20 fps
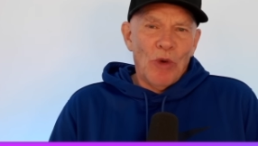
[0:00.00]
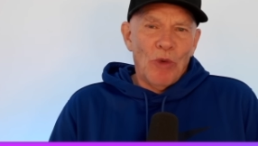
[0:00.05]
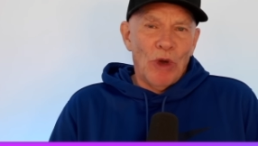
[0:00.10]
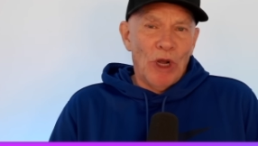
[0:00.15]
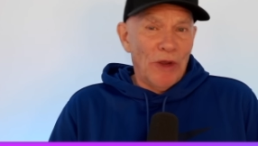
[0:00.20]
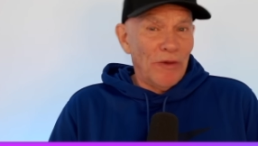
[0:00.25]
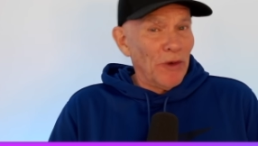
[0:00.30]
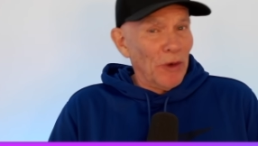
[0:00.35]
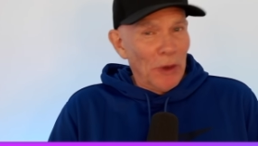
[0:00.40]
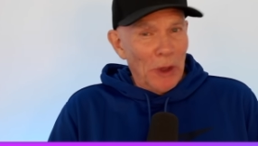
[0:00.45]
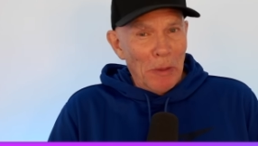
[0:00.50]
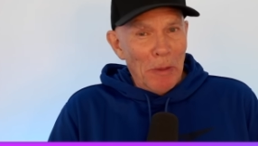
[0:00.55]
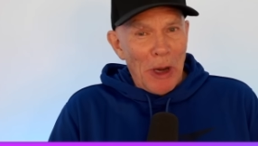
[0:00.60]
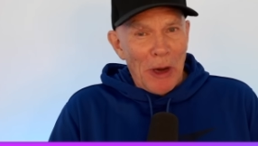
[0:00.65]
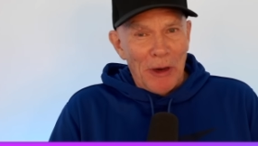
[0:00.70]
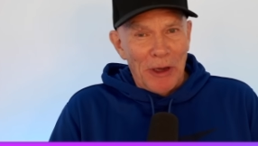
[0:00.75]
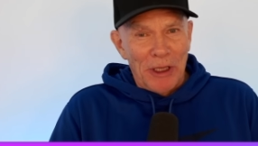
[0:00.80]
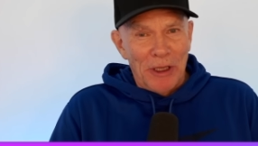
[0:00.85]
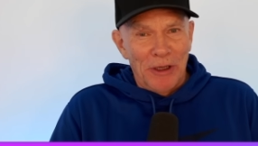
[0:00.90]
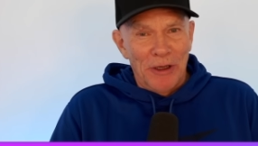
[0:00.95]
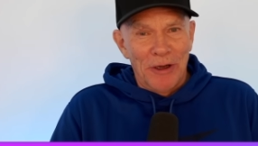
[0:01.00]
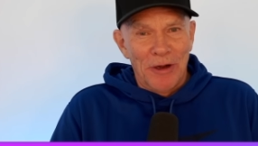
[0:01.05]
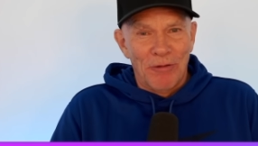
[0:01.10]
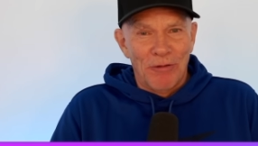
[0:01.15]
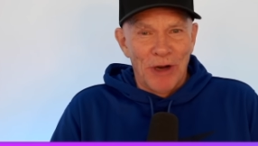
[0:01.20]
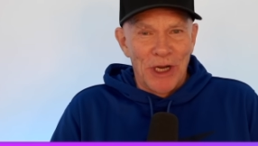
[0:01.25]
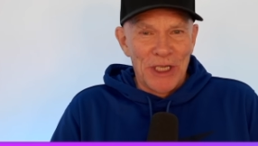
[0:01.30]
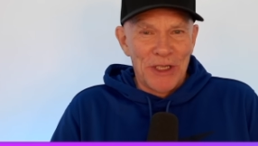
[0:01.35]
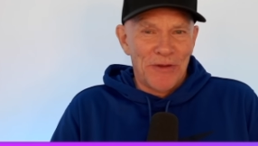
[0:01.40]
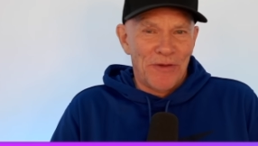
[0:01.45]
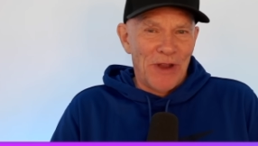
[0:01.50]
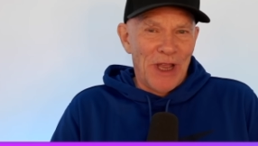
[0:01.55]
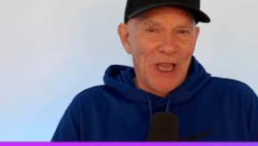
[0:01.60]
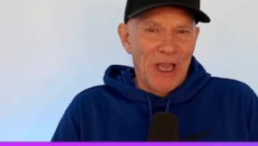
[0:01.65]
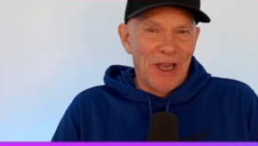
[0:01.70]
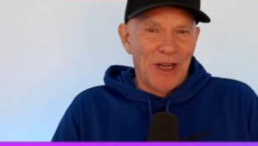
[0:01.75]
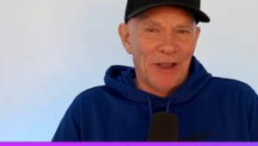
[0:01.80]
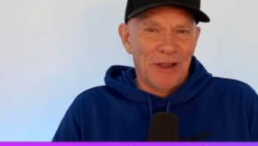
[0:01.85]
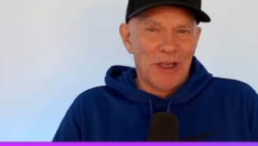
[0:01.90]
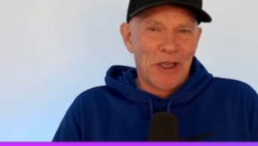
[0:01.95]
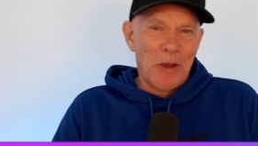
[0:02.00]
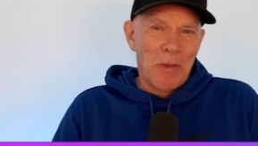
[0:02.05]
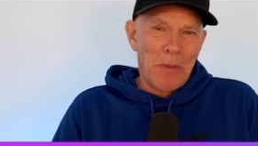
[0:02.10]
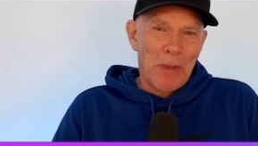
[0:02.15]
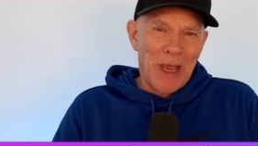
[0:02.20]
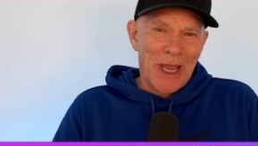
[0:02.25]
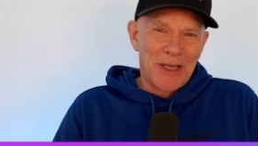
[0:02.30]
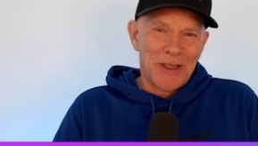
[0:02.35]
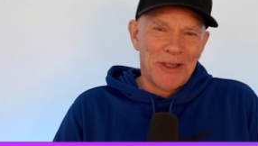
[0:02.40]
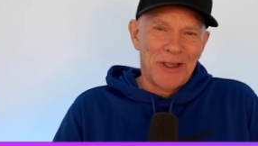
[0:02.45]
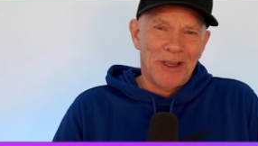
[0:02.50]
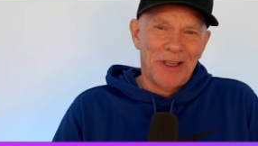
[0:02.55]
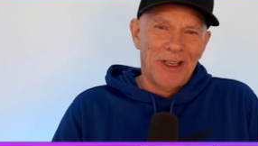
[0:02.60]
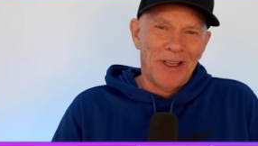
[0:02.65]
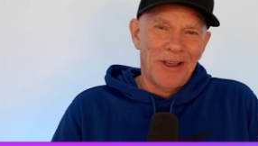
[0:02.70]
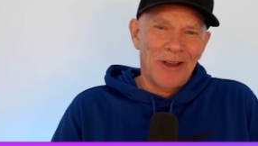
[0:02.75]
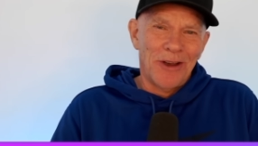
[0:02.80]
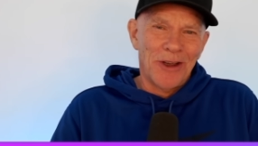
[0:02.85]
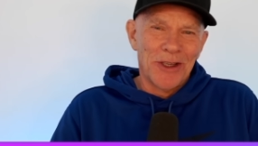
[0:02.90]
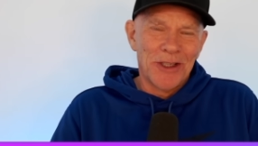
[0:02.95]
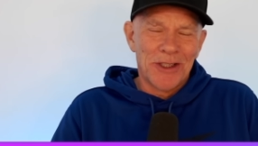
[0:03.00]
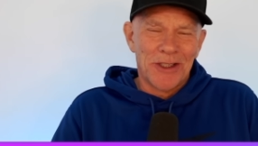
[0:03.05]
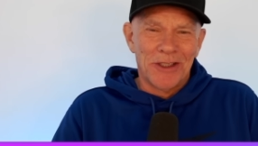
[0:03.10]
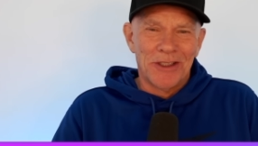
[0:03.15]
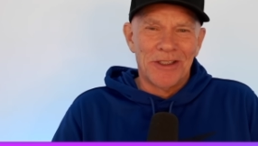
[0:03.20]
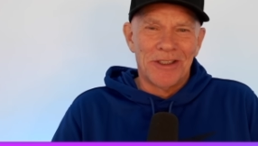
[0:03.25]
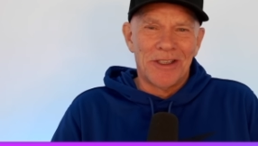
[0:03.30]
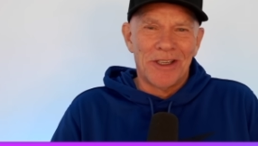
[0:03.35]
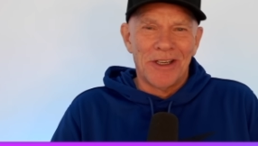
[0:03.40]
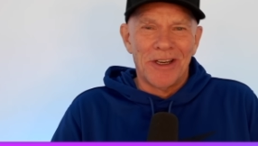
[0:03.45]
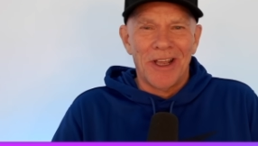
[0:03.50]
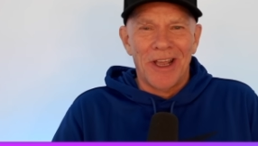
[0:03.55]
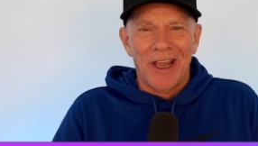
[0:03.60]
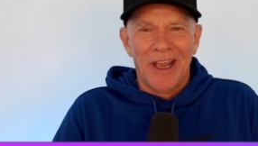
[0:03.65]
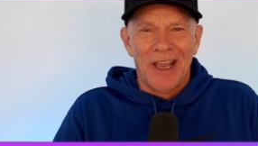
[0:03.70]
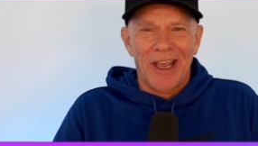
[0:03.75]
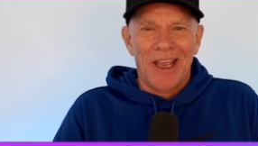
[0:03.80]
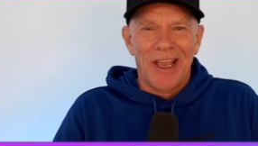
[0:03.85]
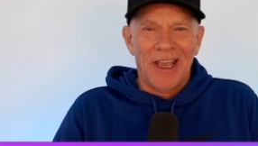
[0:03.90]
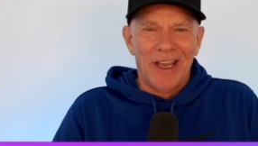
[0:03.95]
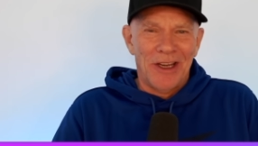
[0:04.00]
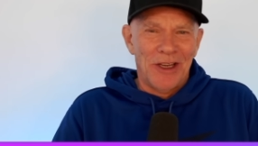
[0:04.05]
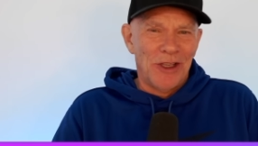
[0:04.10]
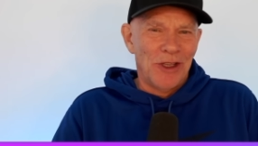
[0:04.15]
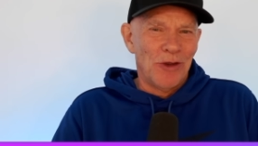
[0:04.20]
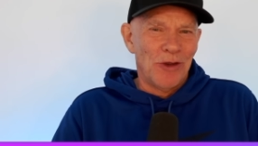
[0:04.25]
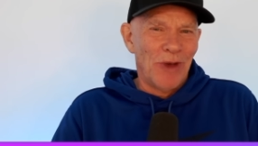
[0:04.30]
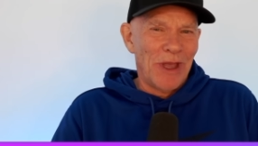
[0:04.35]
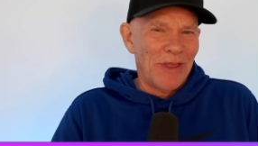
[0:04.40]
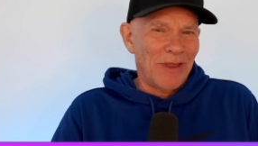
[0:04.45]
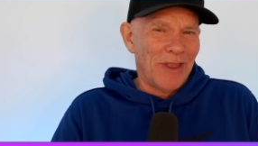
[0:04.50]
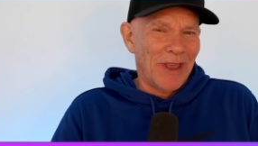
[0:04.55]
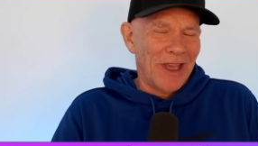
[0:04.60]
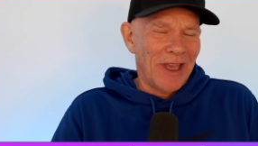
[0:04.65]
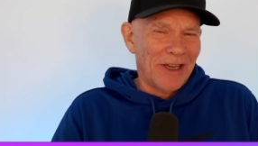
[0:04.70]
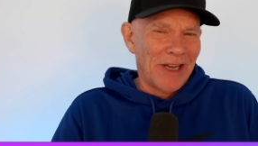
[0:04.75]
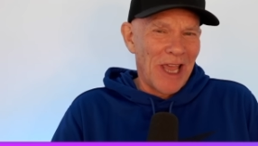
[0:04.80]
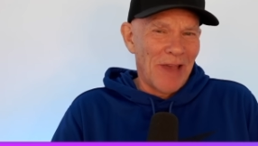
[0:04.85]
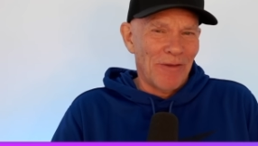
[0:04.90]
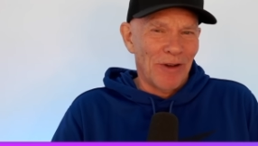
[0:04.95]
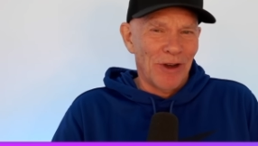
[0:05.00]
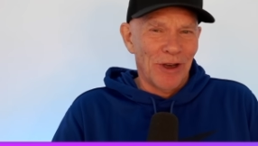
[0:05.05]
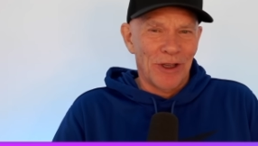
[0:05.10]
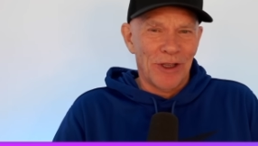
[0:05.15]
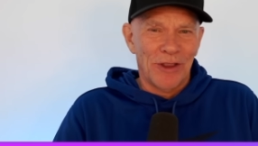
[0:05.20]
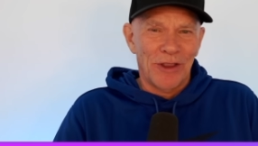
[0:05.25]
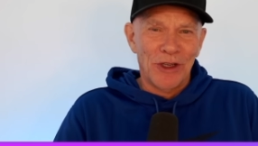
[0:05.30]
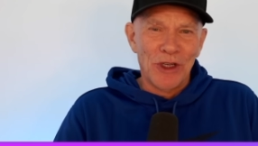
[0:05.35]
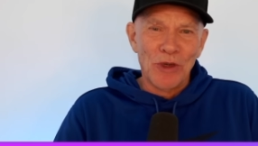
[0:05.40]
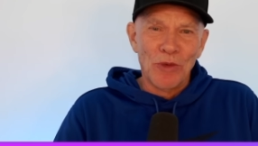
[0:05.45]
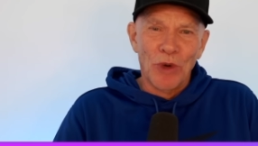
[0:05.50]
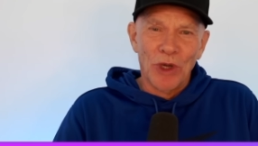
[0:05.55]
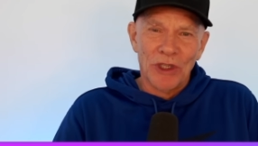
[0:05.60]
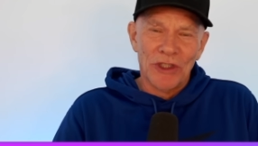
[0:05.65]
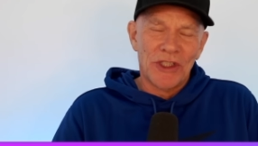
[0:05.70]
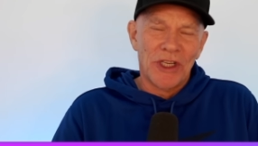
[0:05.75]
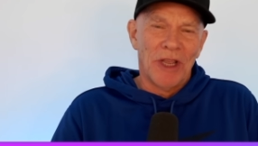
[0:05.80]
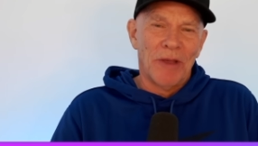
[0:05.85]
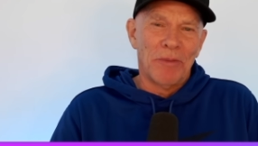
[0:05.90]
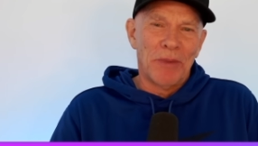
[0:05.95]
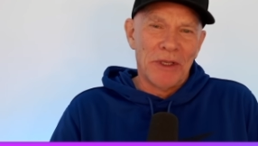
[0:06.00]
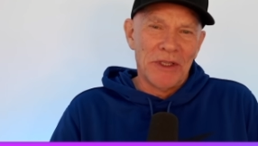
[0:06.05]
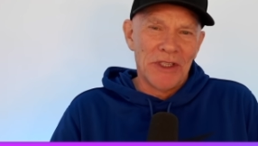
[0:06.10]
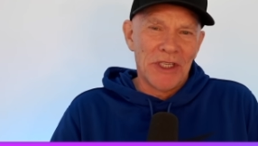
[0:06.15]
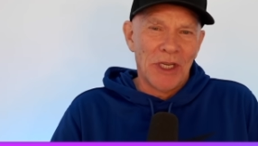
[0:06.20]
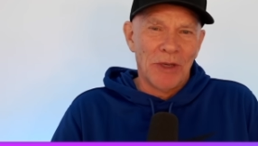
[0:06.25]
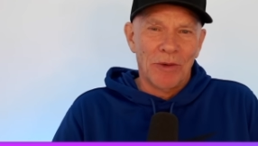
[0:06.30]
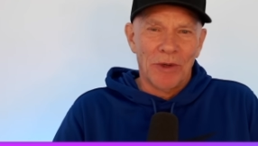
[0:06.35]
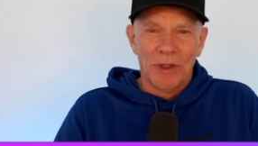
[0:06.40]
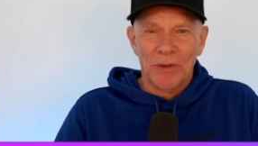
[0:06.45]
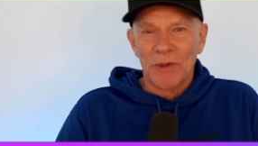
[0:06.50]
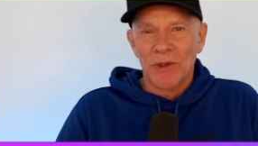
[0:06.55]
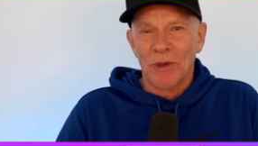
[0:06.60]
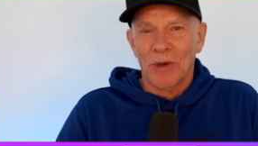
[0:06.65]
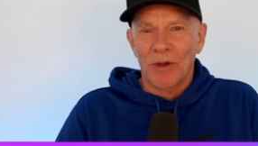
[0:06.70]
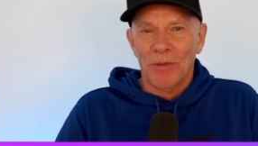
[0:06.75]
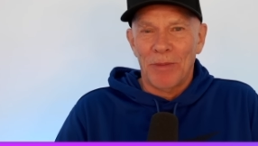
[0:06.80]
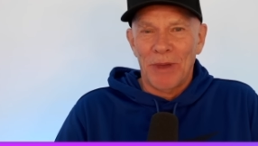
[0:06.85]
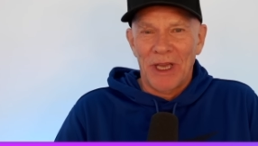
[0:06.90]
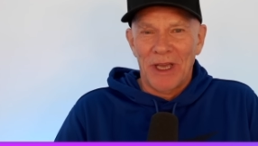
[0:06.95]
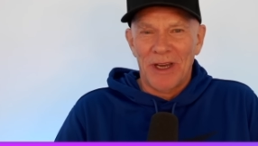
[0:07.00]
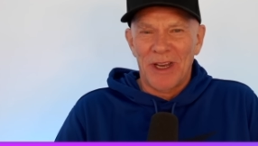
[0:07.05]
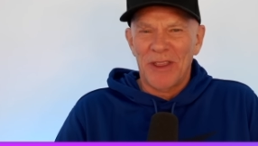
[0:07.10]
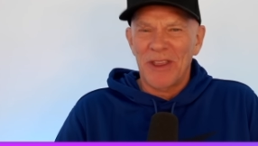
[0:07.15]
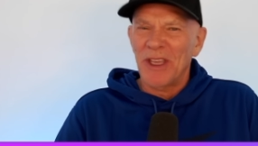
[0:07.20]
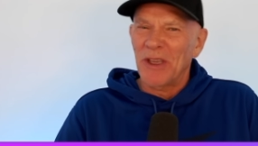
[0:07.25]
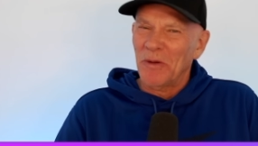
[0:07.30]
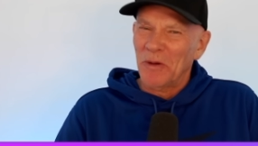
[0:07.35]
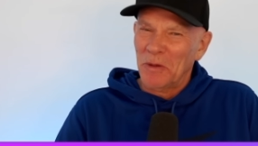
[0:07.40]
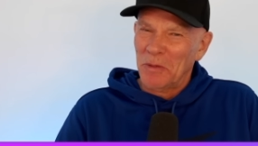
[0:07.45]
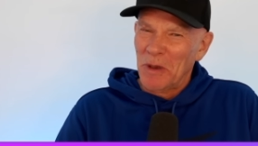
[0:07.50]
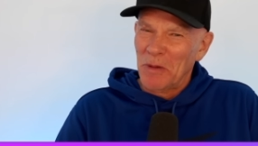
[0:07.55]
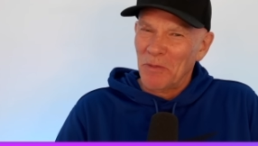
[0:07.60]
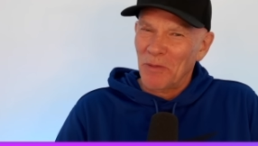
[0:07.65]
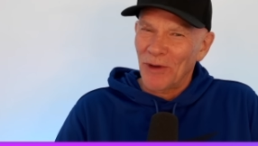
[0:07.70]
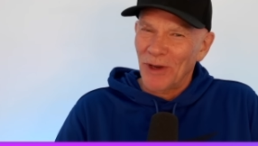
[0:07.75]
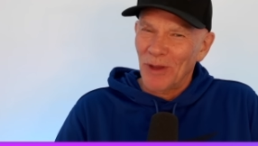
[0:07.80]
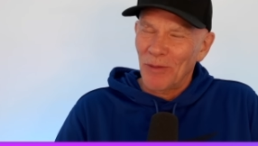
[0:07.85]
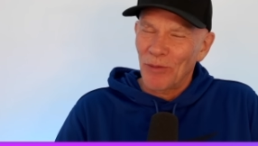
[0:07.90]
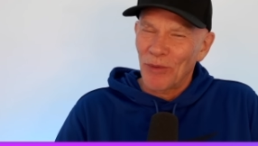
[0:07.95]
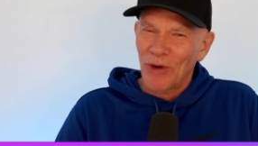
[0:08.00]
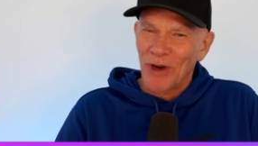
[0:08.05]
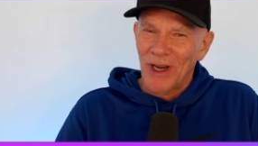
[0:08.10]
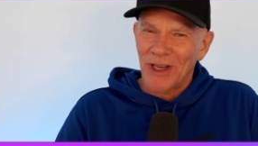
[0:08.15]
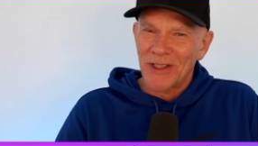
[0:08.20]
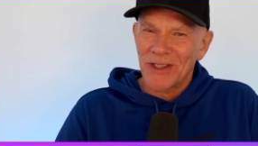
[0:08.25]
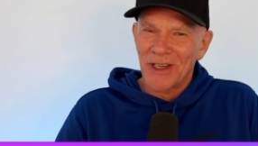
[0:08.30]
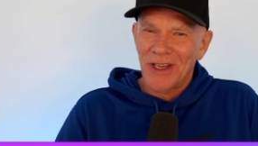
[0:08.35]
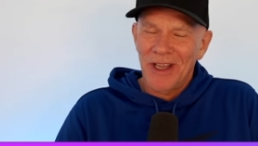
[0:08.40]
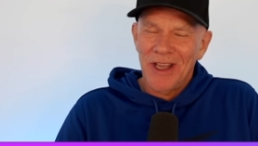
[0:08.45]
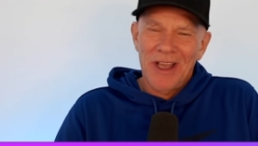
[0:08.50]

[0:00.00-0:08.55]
Well, if you're an American race fan at Capacity Austin today and you went there to have a look at the new world champion, see what he was all about, I think you would have been pretty impressed.